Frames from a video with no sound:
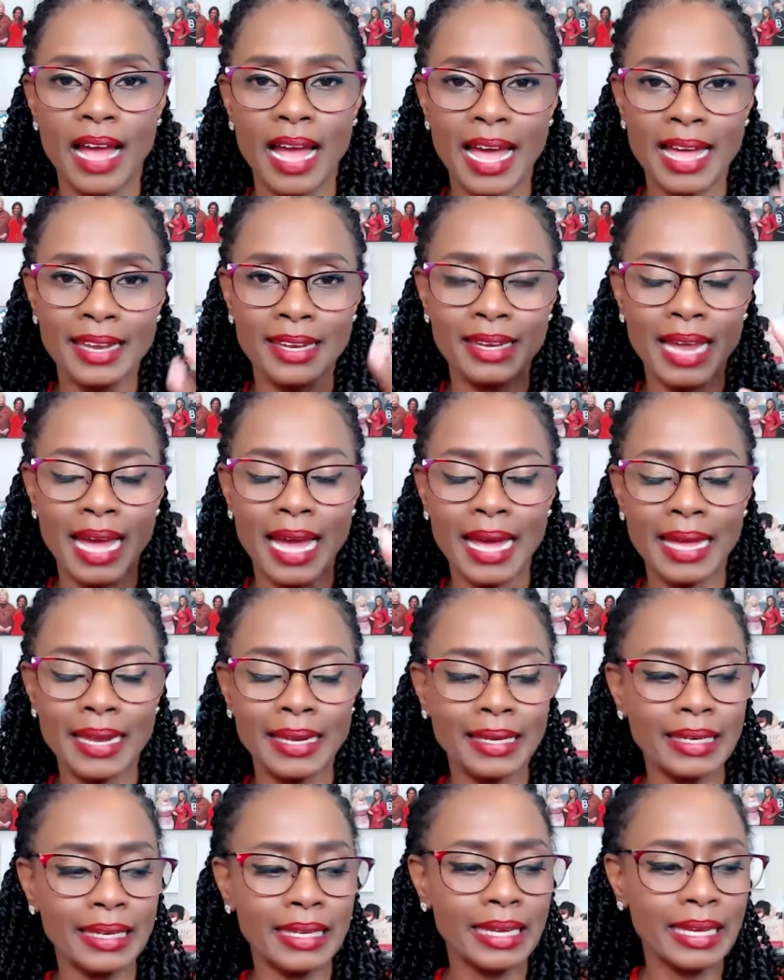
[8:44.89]

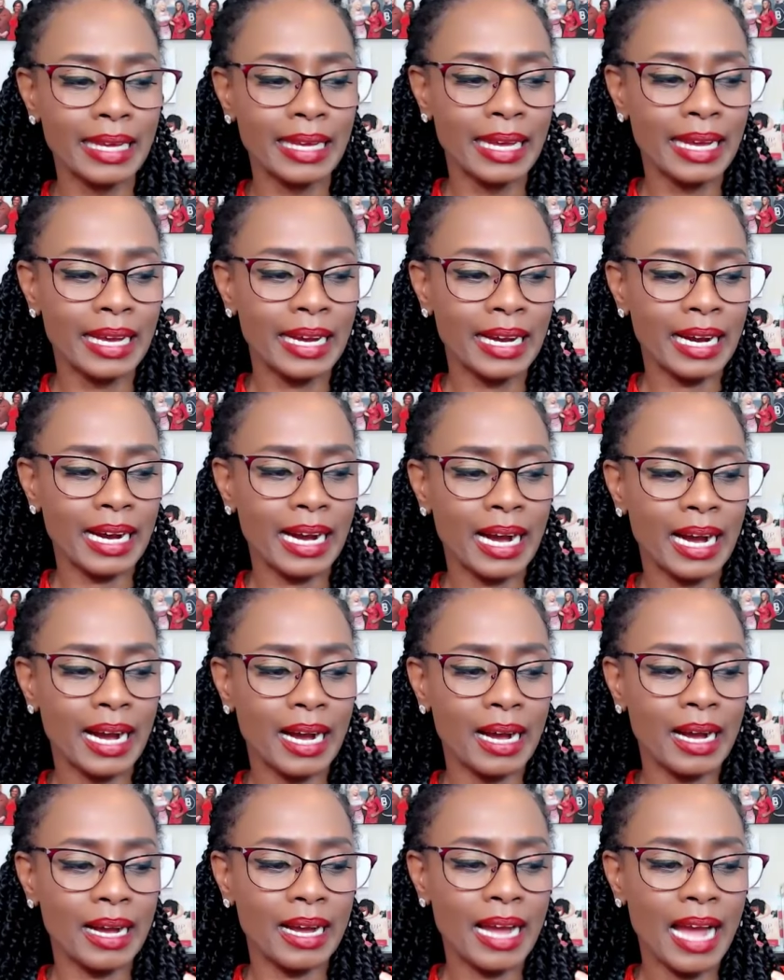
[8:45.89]
and
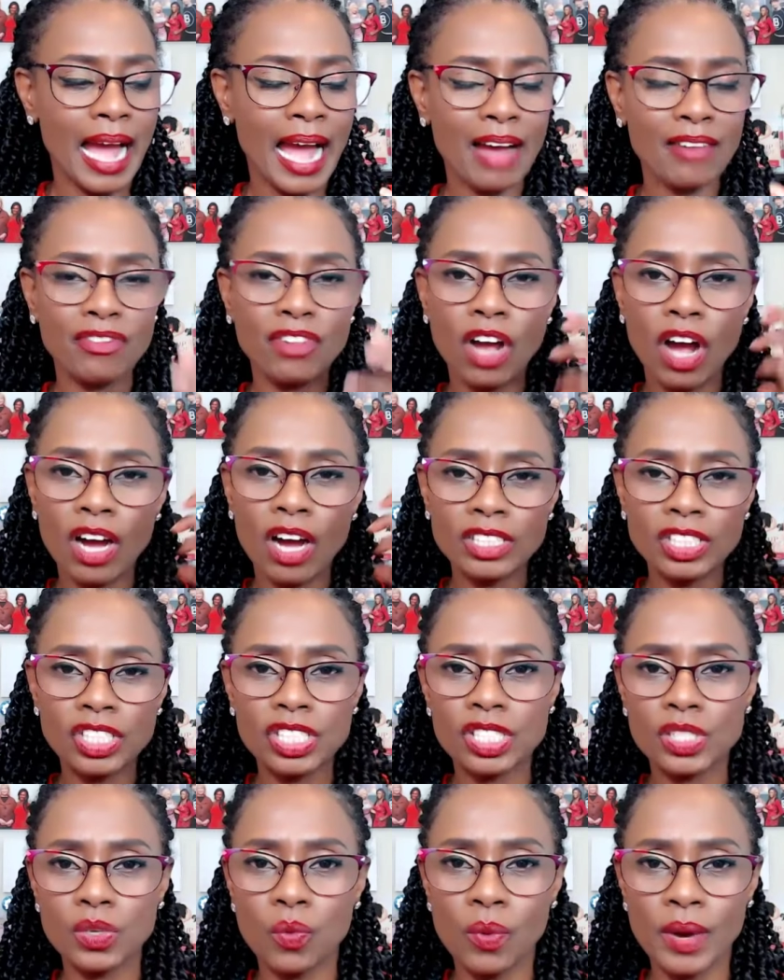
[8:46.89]
have
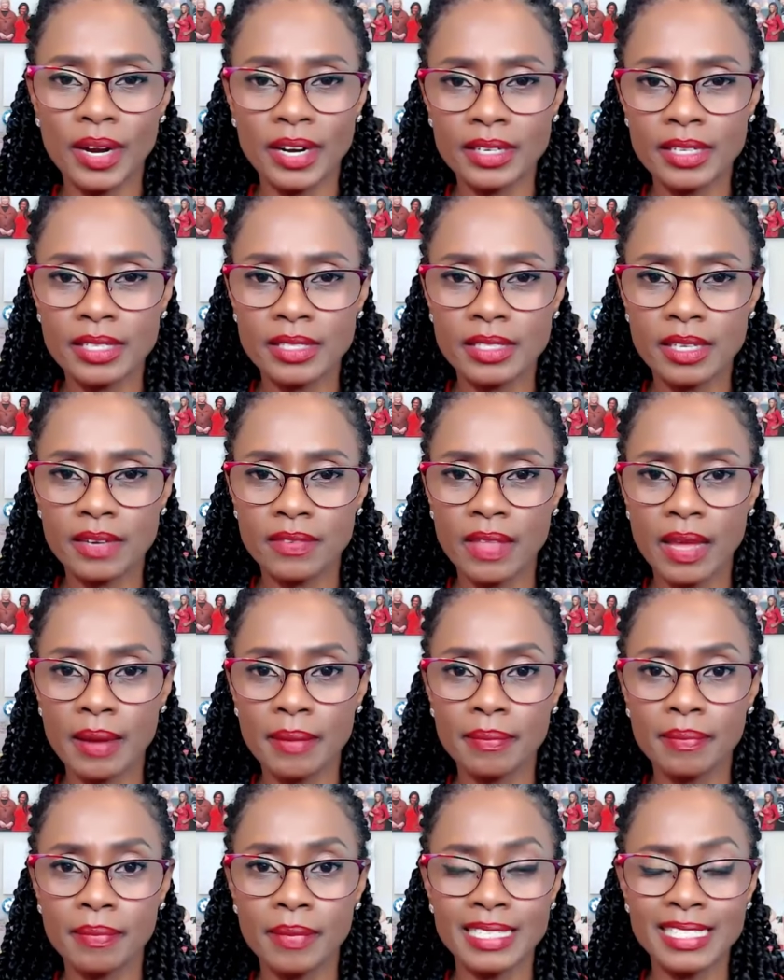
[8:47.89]
conscious awareness of
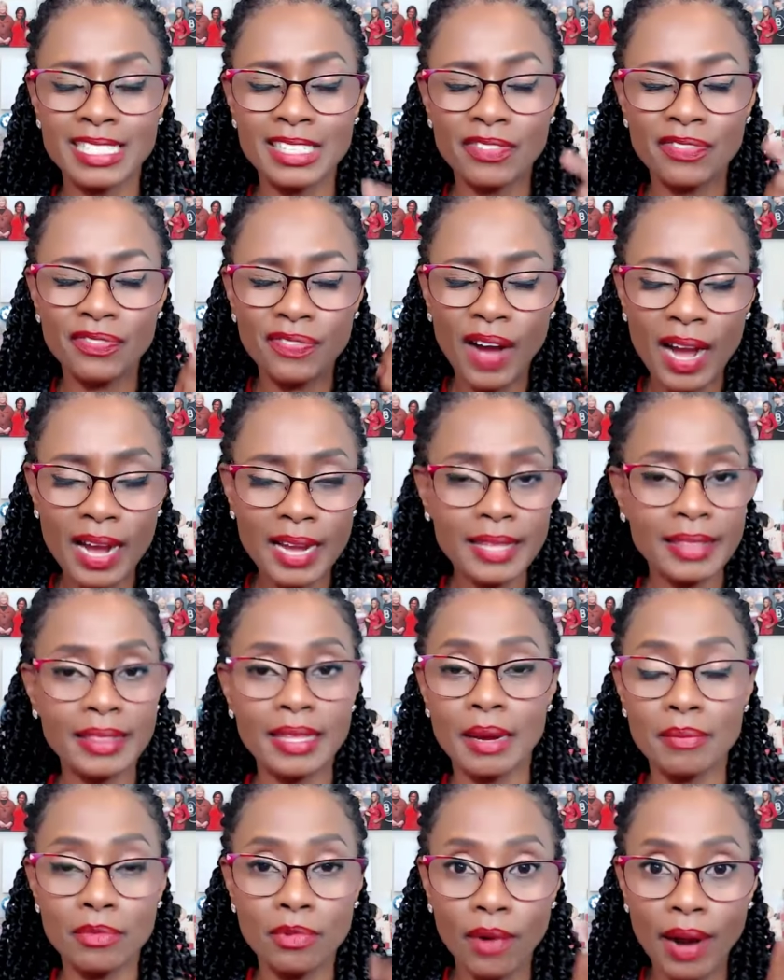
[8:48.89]
them, define
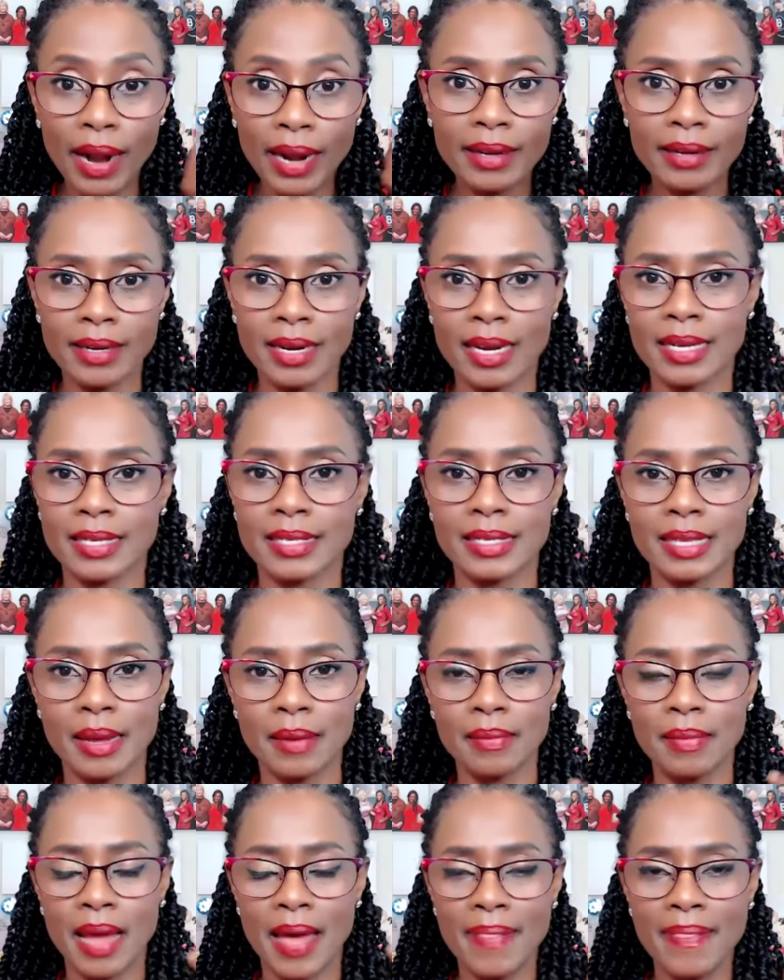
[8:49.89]
them, recognize
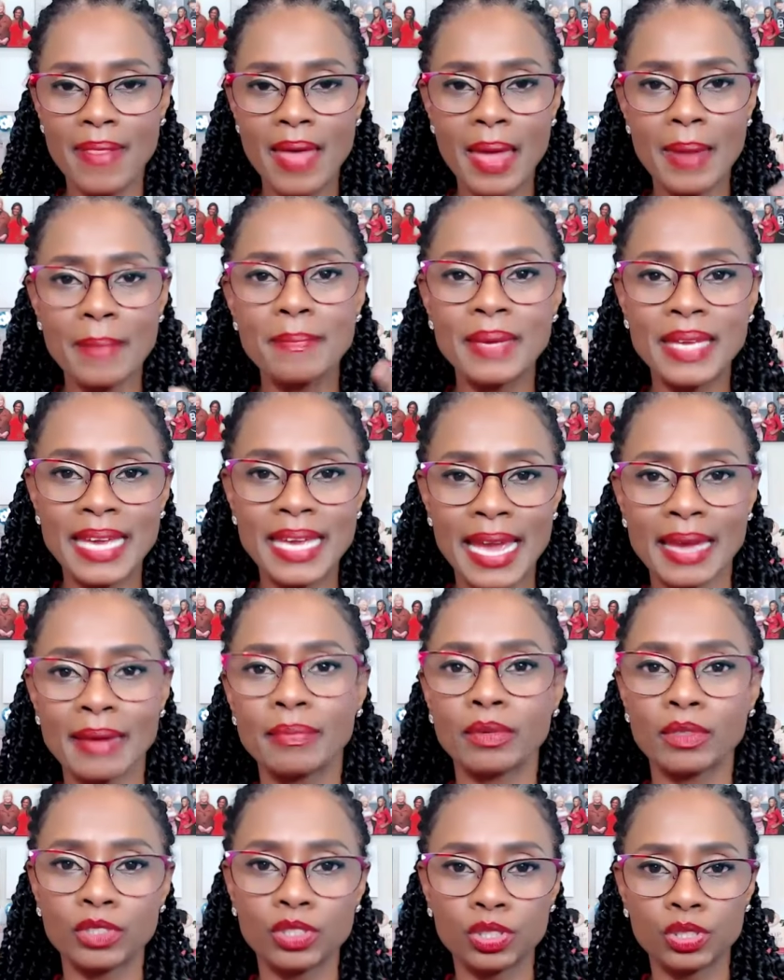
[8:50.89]
them, and then be
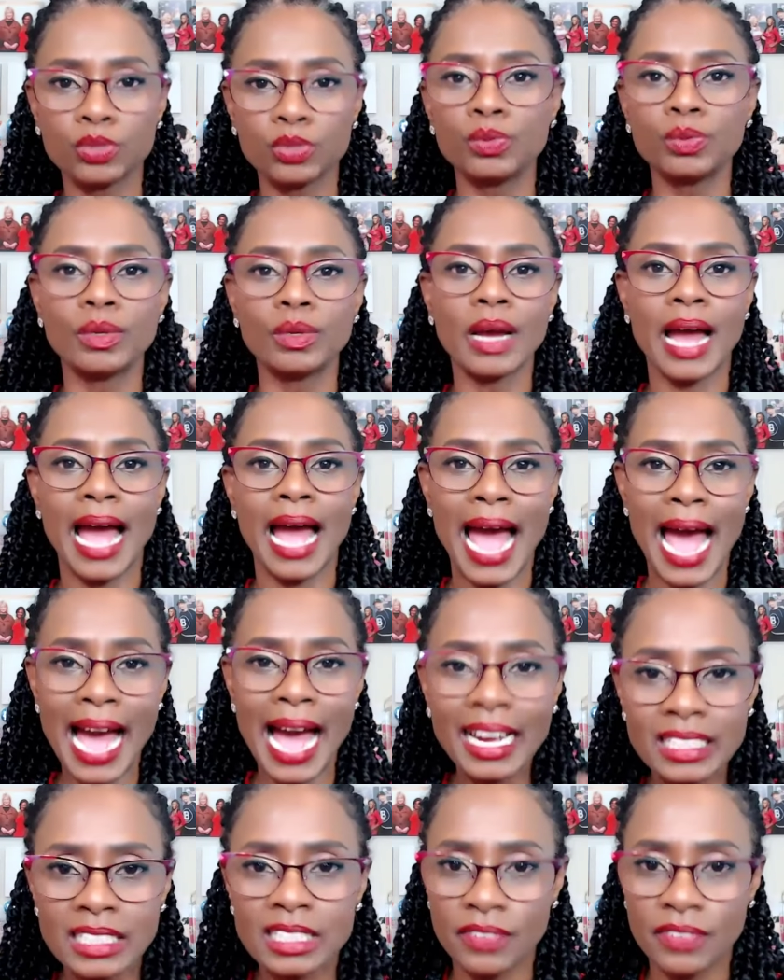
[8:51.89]
able to
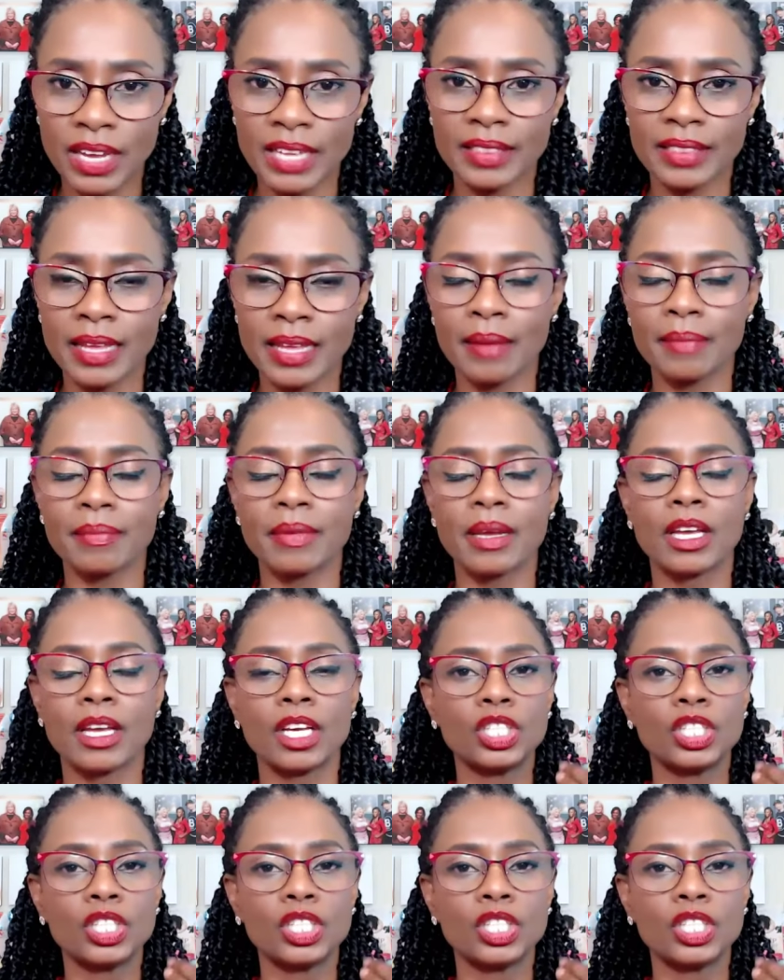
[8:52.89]
activate them,